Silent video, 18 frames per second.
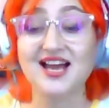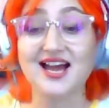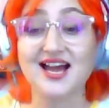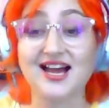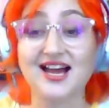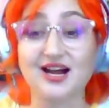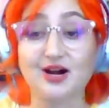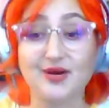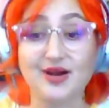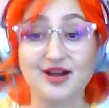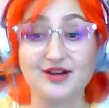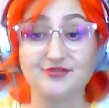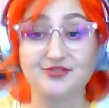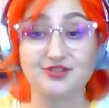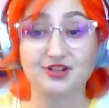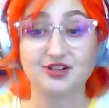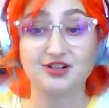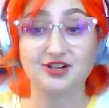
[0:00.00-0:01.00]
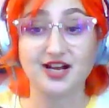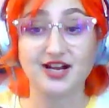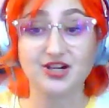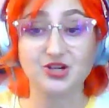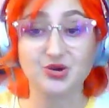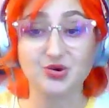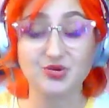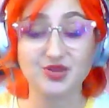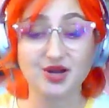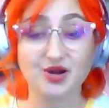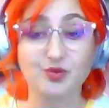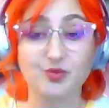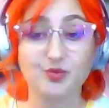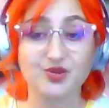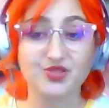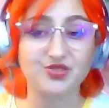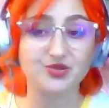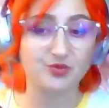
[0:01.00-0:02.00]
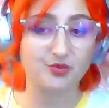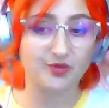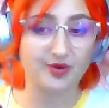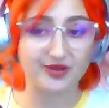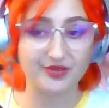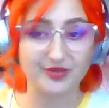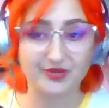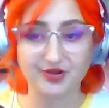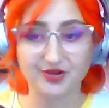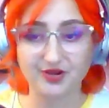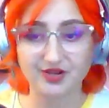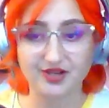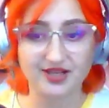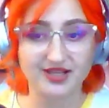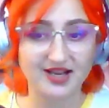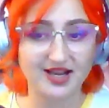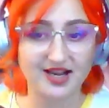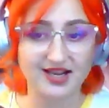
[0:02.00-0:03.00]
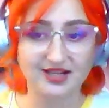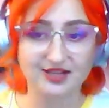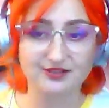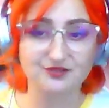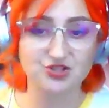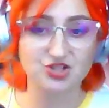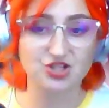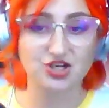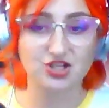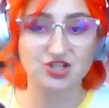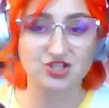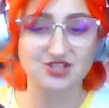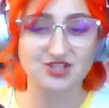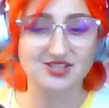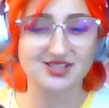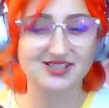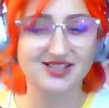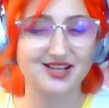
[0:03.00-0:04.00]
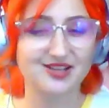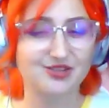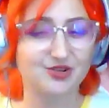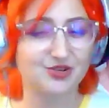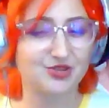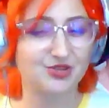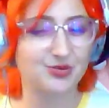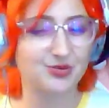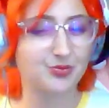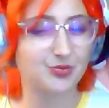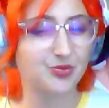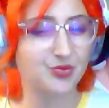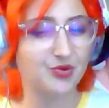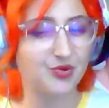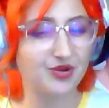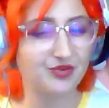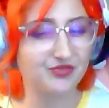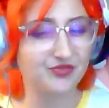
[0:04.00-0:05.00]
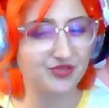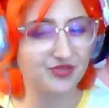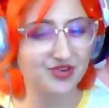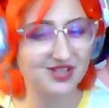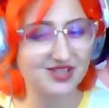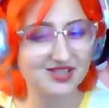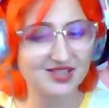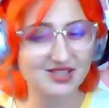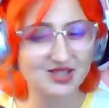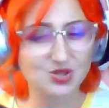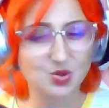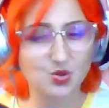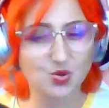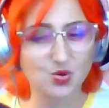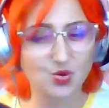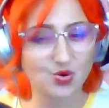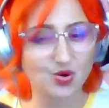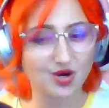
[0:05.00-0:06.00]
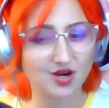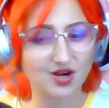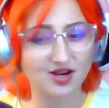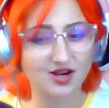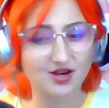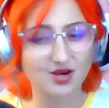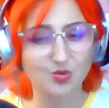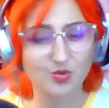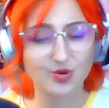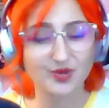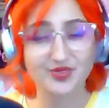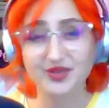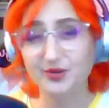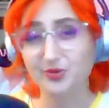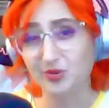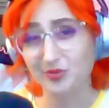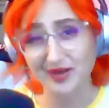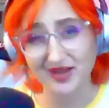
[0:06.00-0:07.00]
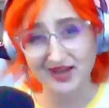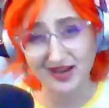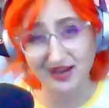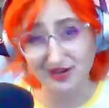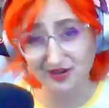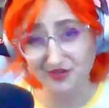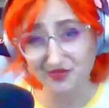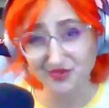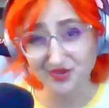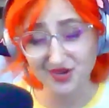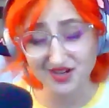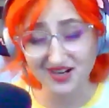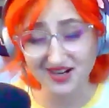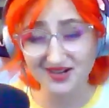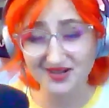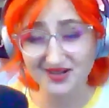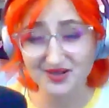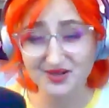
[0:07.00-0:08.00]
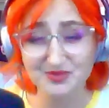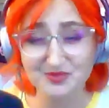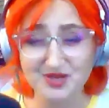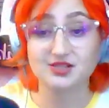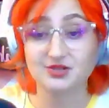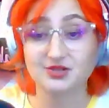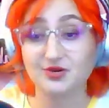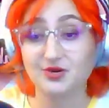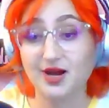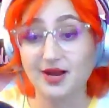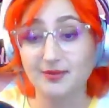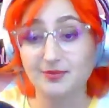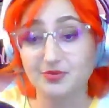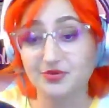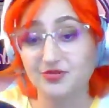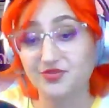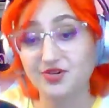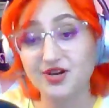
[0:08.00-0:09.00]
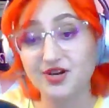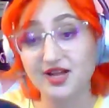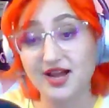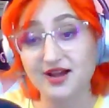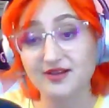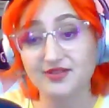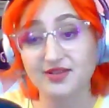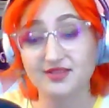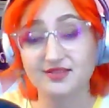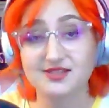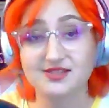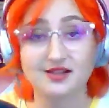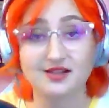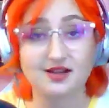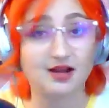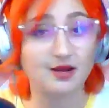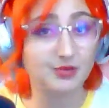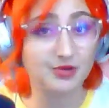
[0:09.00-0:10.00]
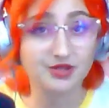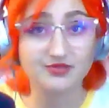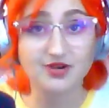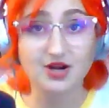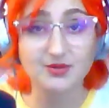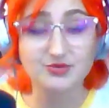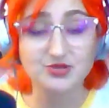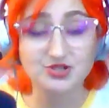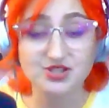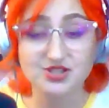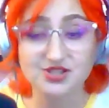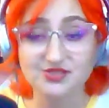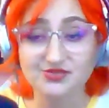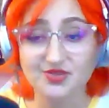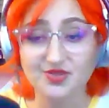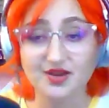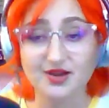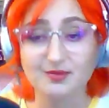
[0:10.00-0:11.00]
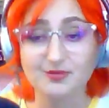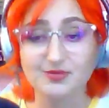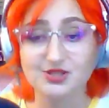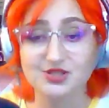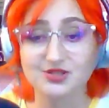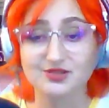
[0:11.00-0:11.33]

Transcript: However, I know that with the weather, it kind of changes either their preference or what they will pay for an item. So I prefer to have at least a couple of options for them so